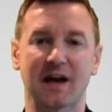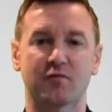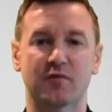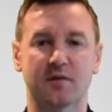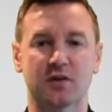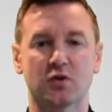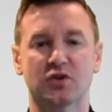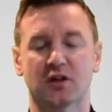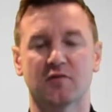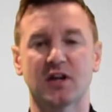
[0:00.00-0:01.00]
and revenue
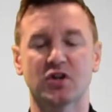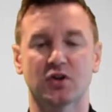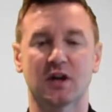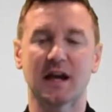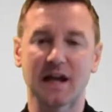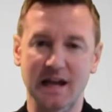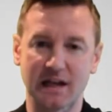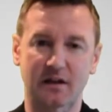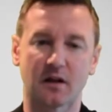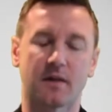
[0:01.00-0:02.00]
generation
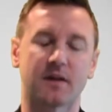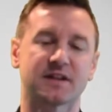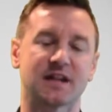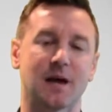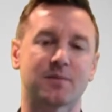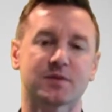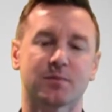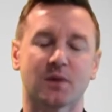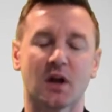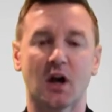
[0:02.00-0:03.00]
in the tabs.
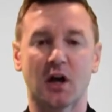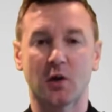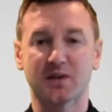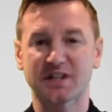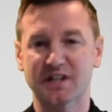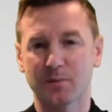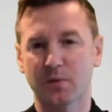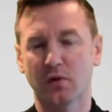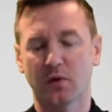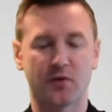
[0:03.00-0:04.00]
Now it's a
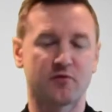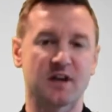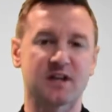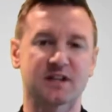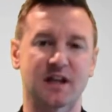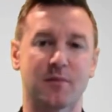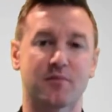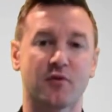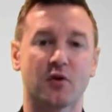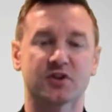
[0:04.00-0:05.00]
simple three-step
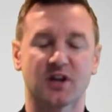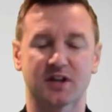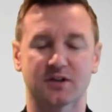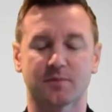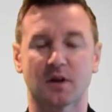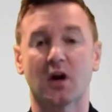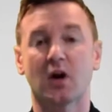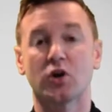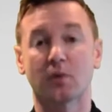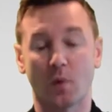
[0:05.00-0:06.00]
process.
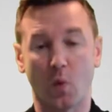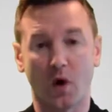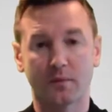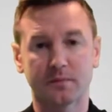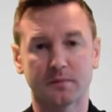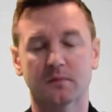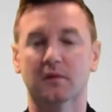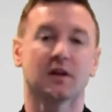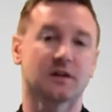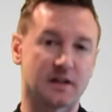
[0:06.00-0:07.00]
Number
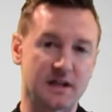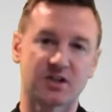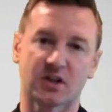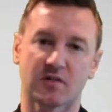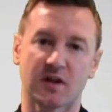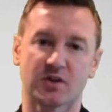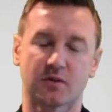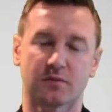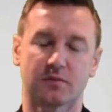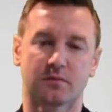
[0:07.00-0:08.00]
one, lead
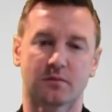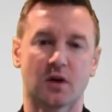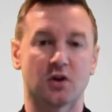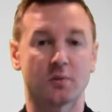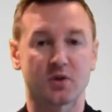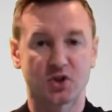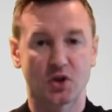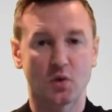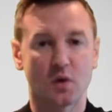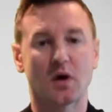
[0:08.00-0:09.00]
generation. Number
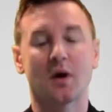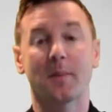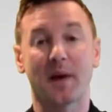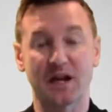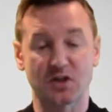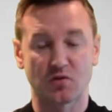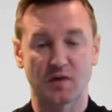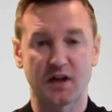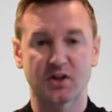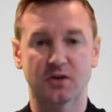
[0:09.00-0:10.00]
two, page
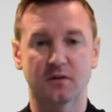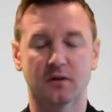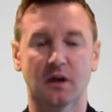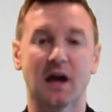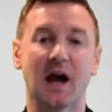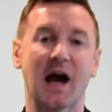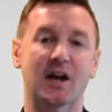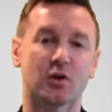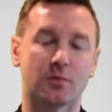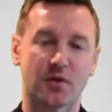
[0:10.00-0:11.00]
creation.
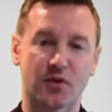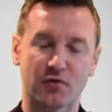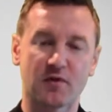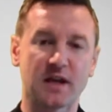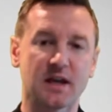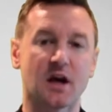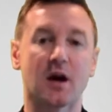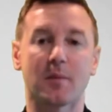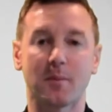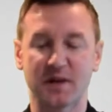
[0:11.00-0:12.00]
And number three,
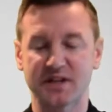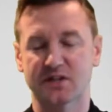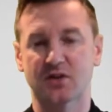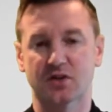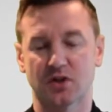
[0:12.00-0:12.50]
business